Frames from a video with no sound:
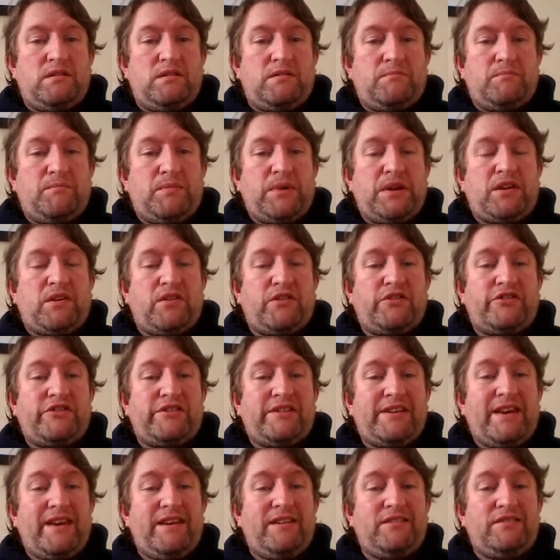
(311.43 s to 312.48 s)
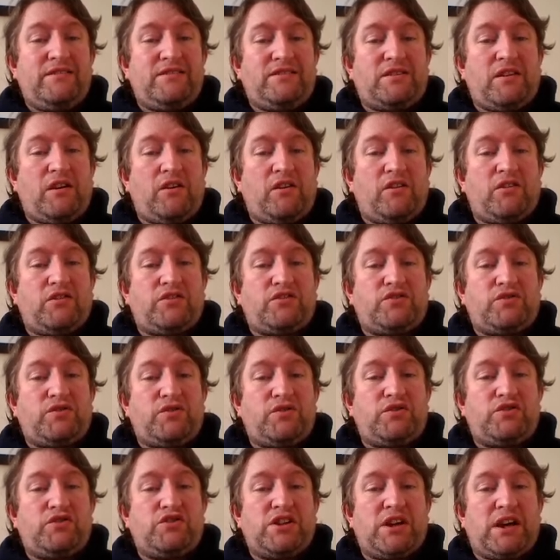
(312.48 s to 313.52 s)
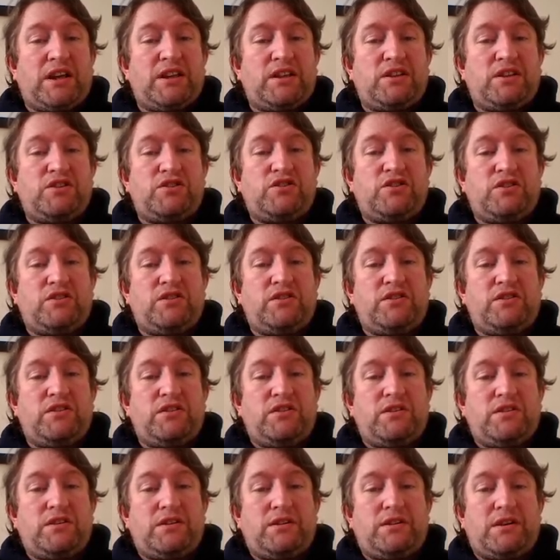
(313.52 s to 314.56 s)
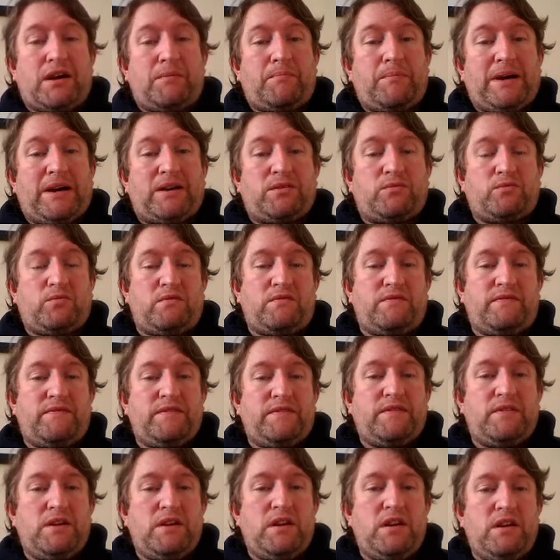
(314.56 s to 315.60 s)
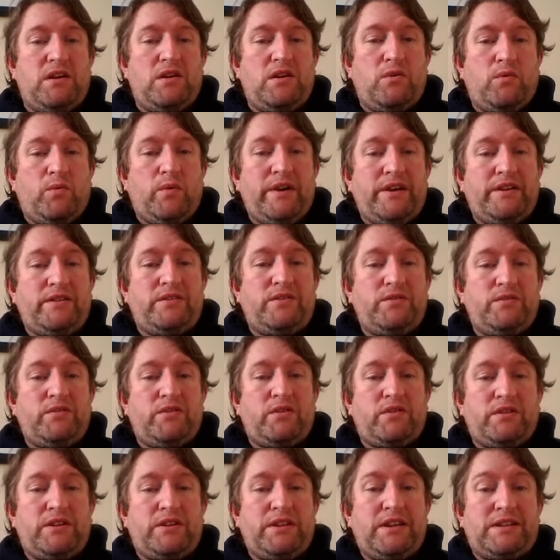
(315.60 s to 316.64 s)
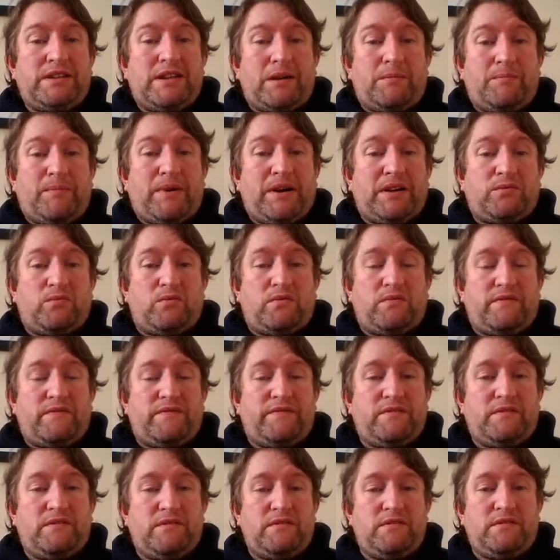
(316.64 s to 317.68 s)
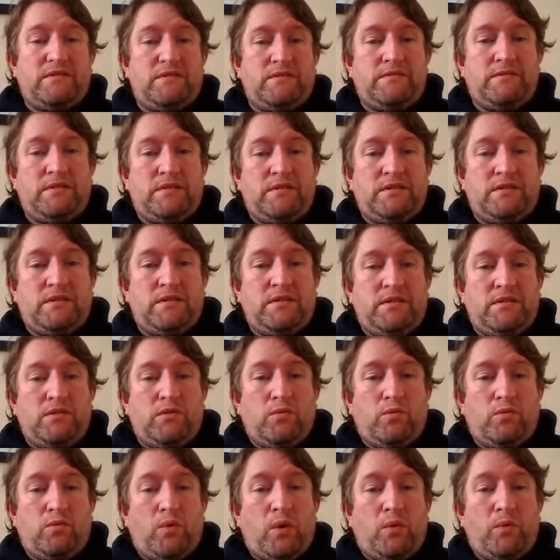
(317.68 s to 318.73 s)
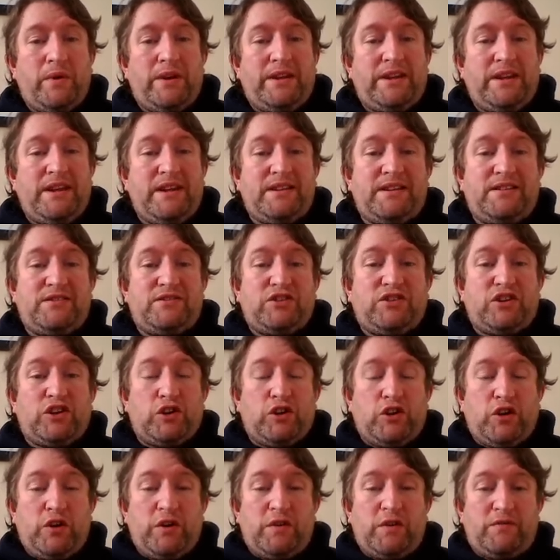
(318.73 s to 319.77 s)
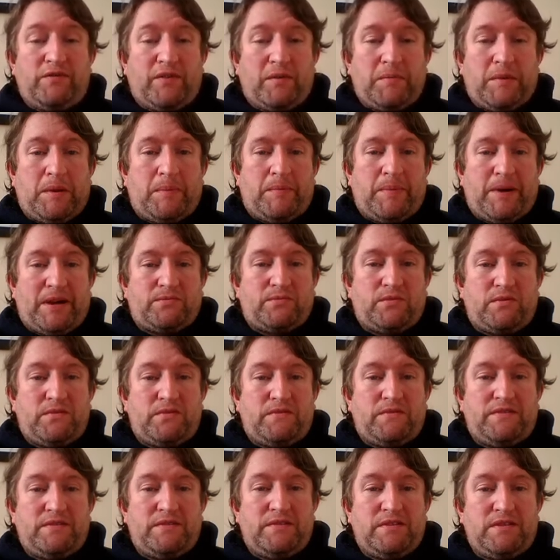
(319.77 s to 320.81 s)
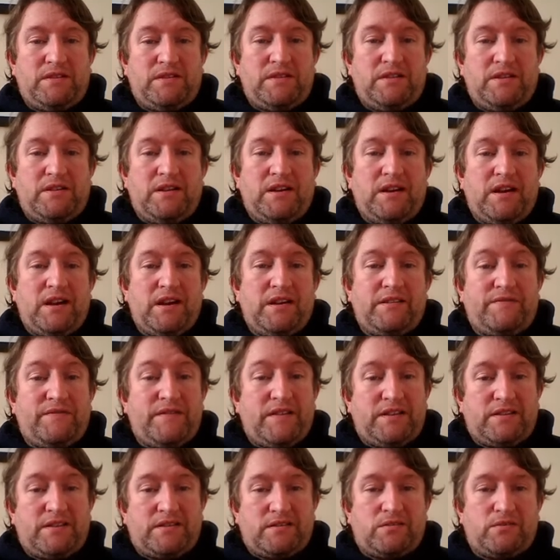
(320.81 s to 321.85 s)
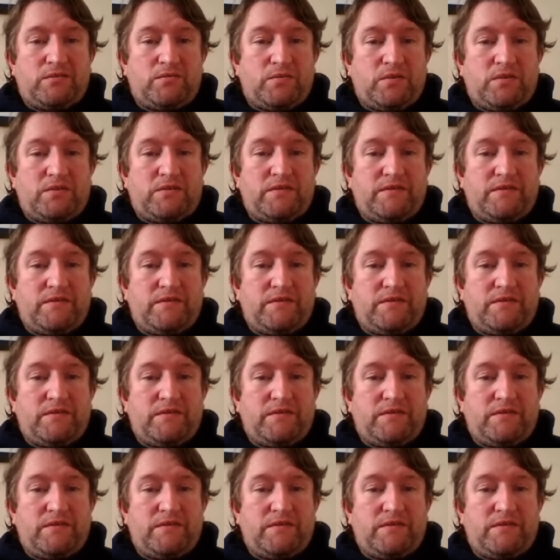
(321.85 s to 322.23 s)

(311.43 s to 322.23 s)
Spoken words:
Because it starts to challenge that bad wolf. We do not need that bad wolf. What we need is to learn from the bad wolf and feed the good wolf.